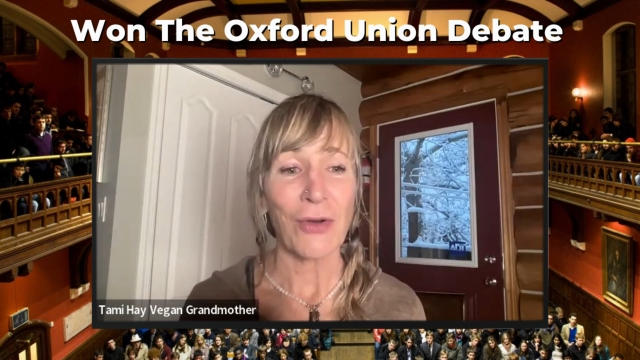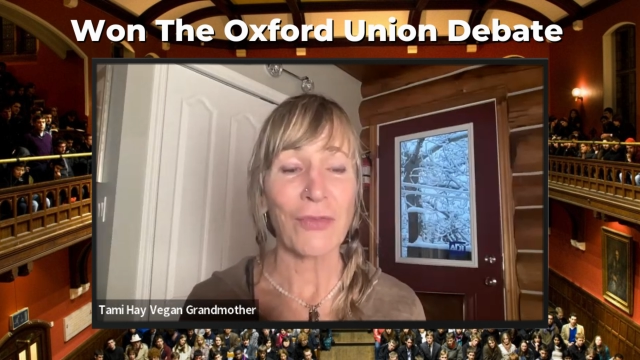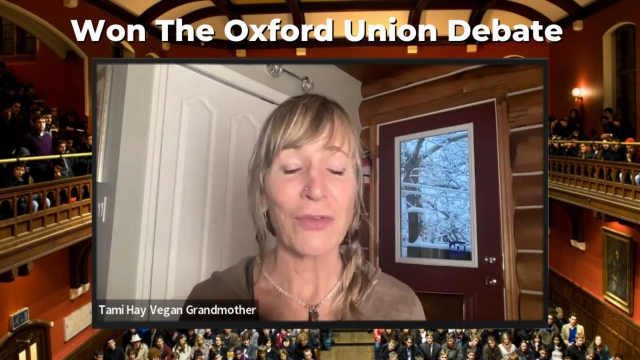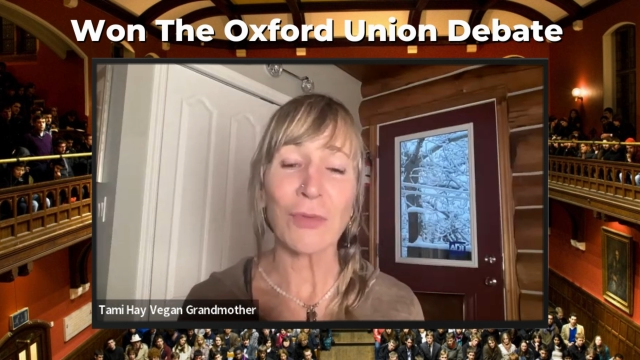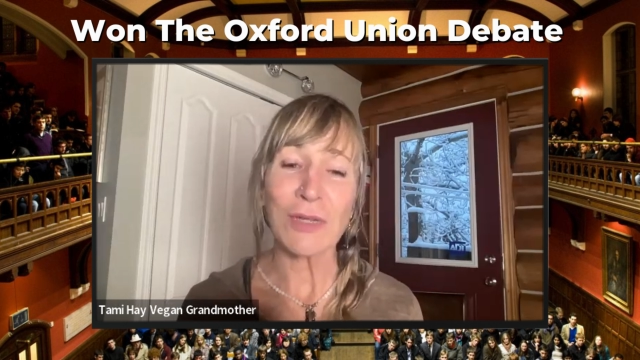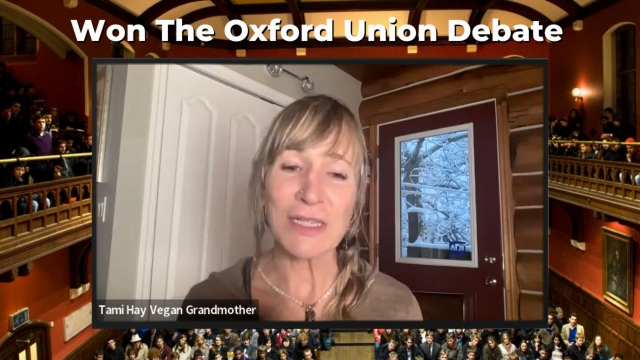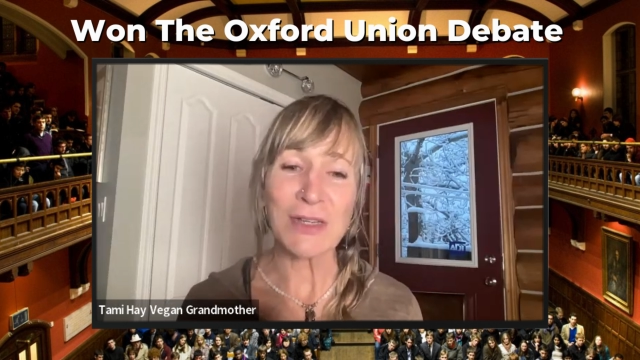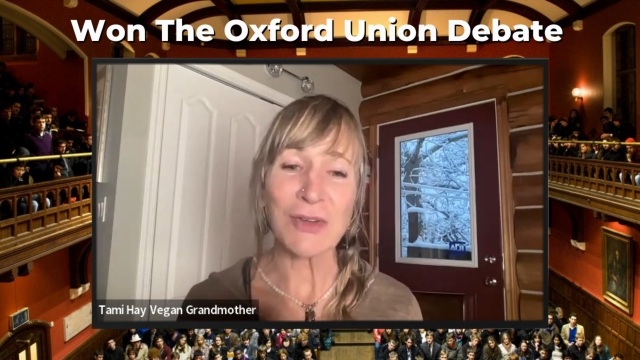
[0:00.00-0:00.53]

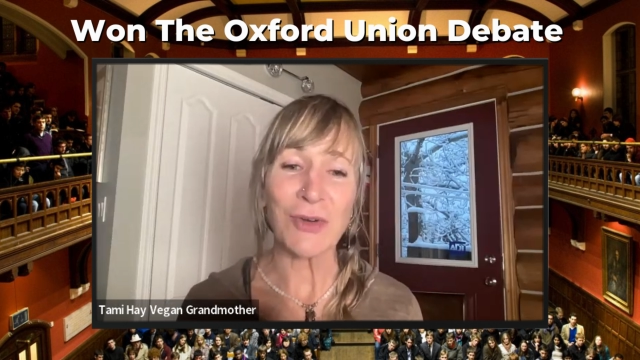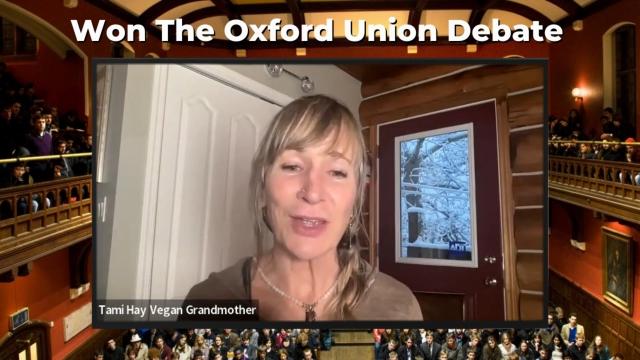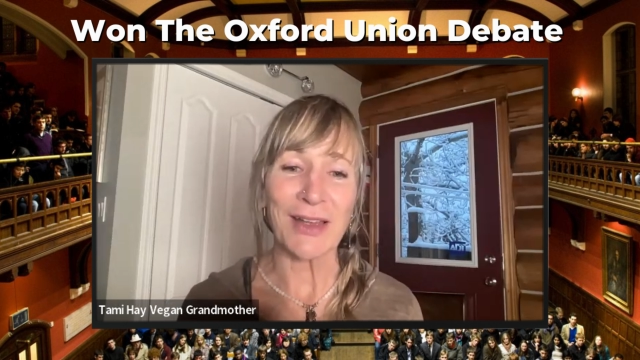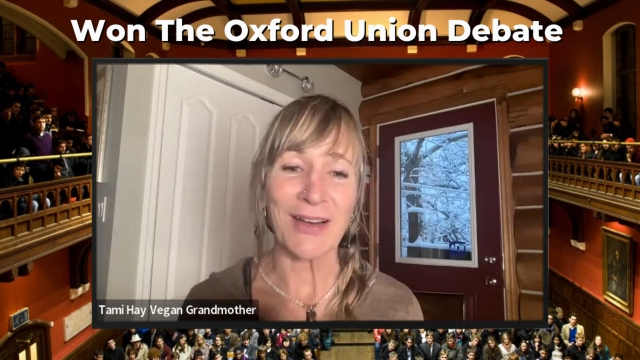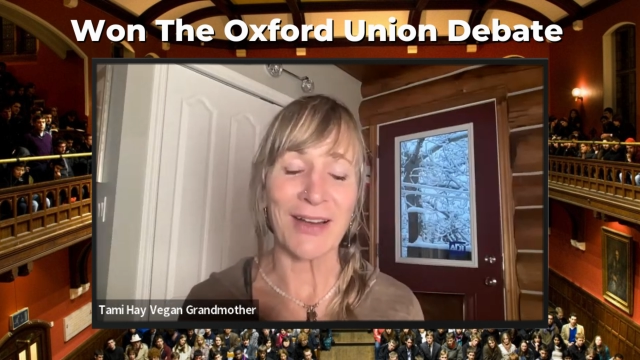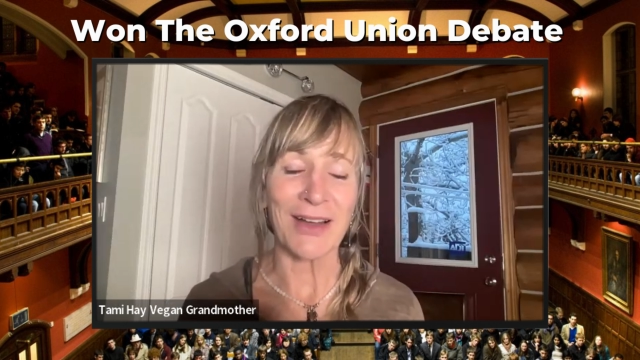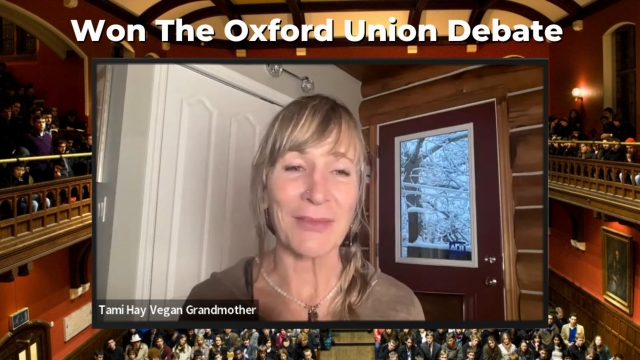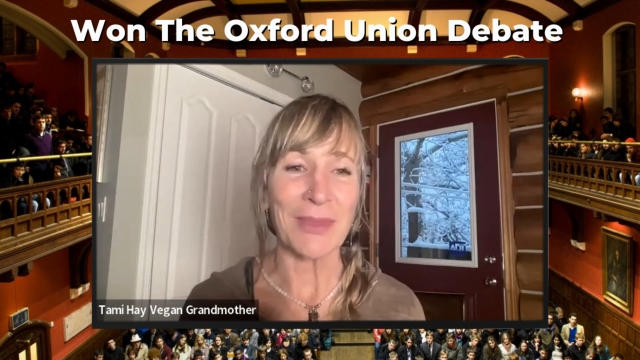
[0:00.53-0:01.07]
what's
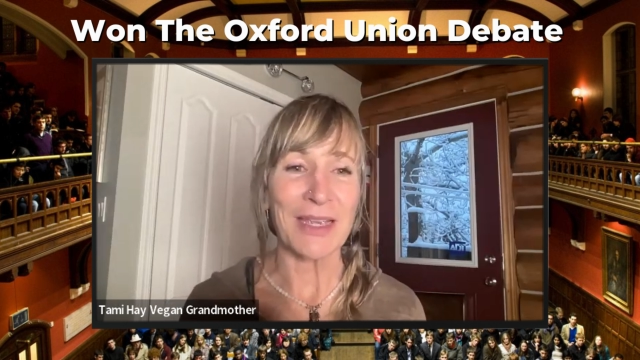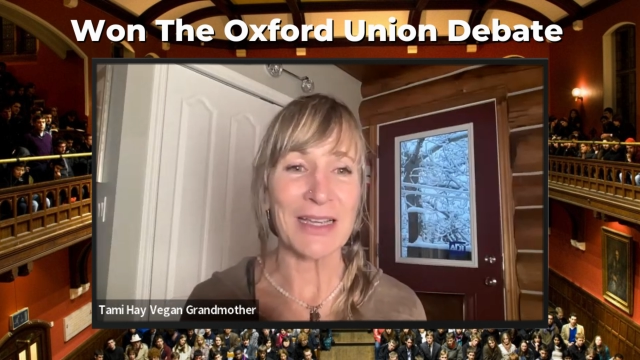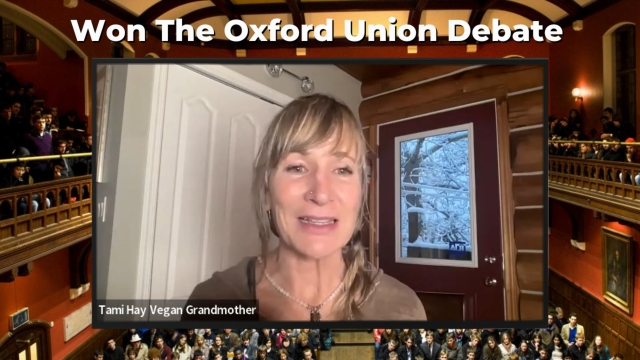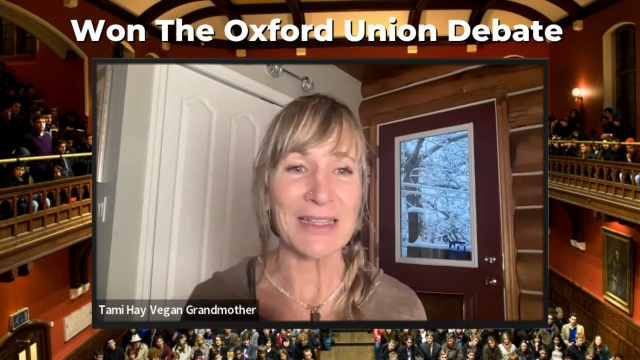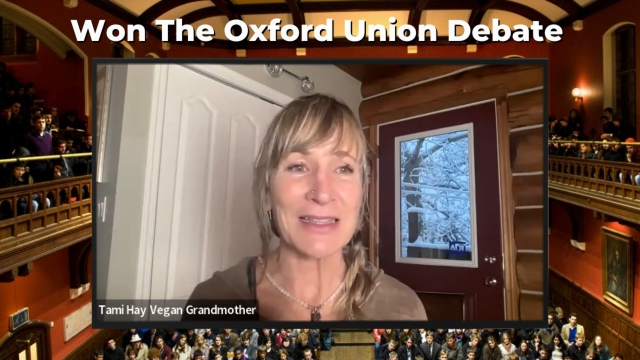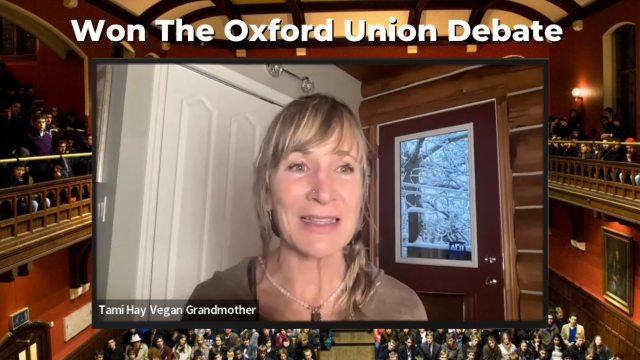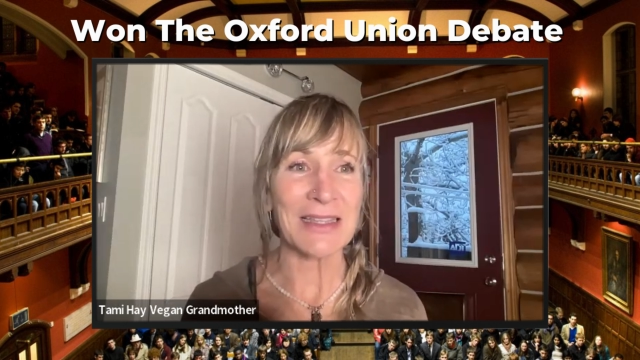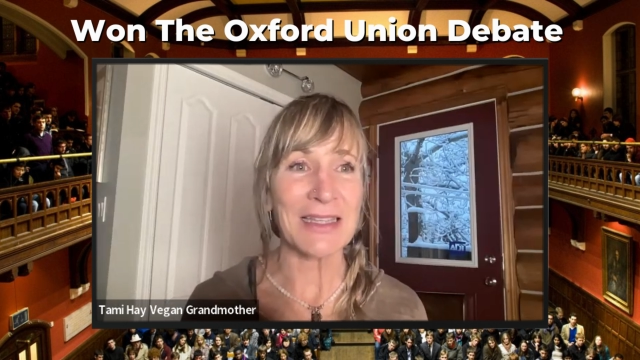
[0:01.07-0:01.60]
going on,
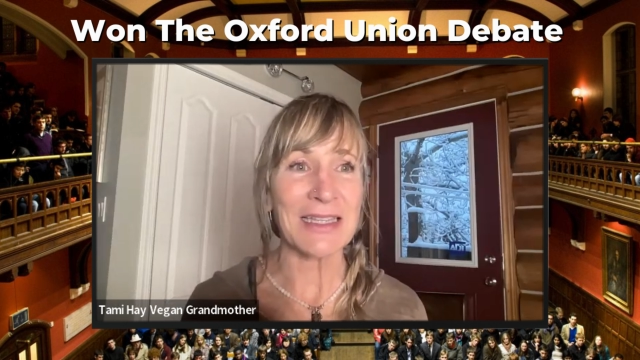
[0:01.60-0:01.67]
because